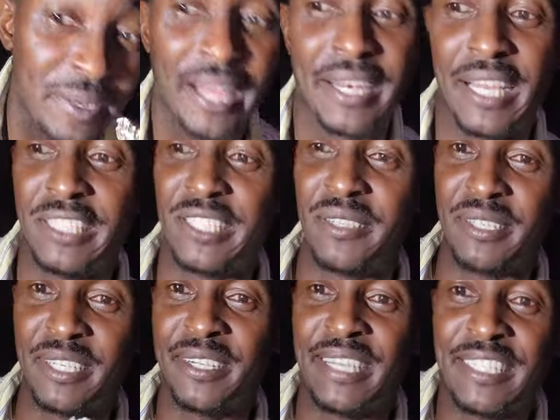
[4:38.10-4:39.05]
without Nigeria.
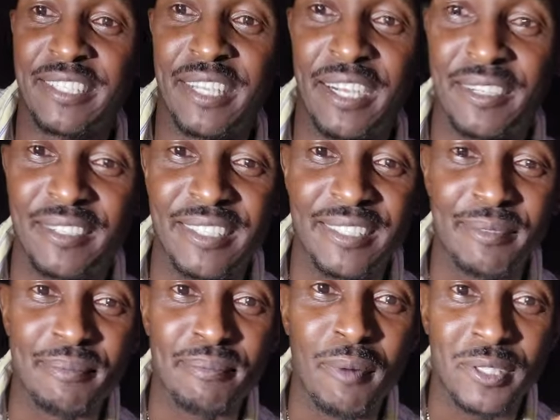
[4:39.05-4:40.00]
You know, that's our
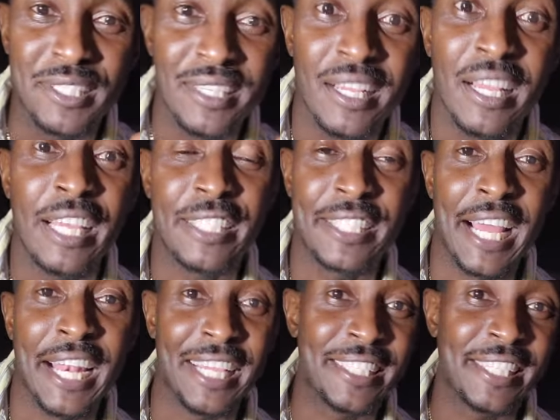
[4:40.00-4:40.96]
most. It's kind
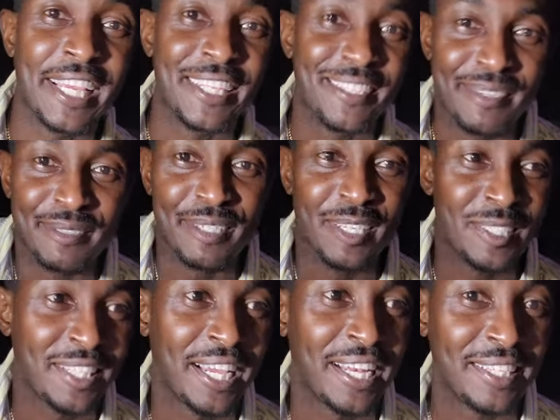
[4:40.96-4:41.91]
of like saying, uh, you know,
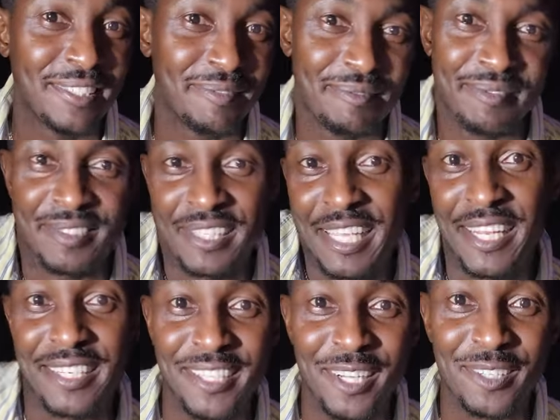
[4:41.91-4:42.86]
it's kind of like saying
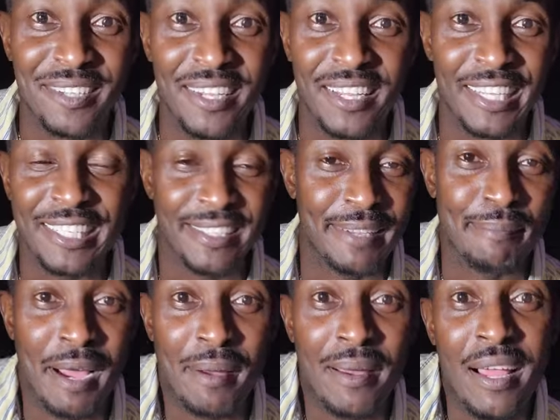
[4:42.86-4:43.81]
that you know, New
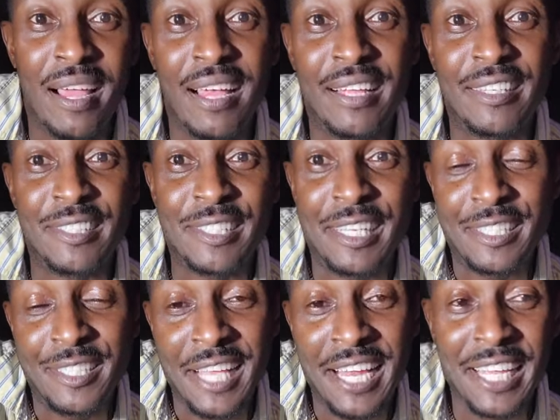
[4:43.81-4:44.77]
York in, uh, is it. It's,
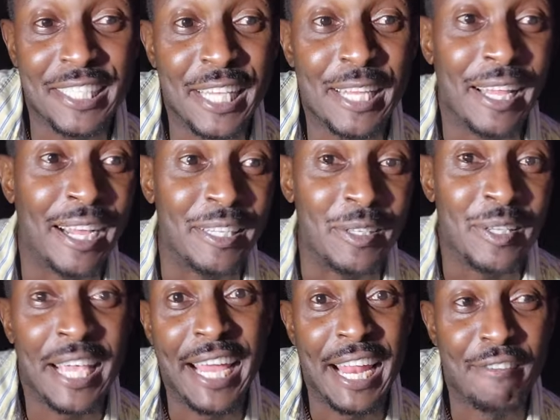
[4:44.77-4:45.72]
it's kind of like saying, uh, you
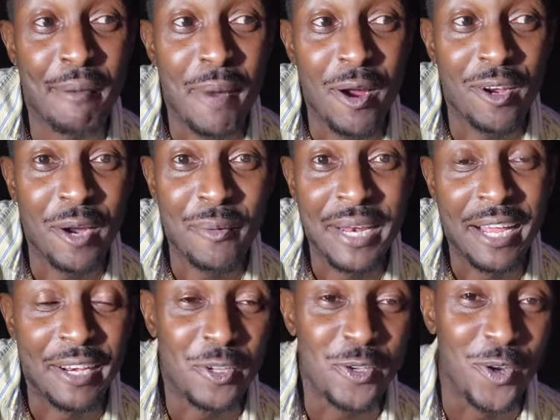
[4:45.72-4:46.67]
can't have America
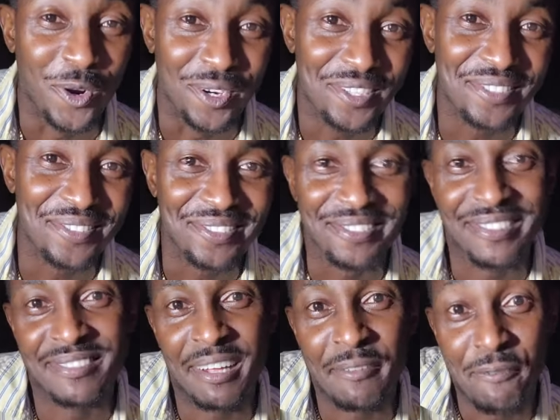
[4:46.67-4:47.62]
without New York. That's
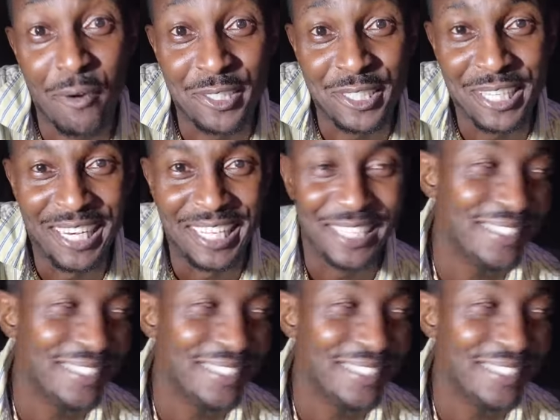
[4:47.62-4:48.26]
right. Unfortunately.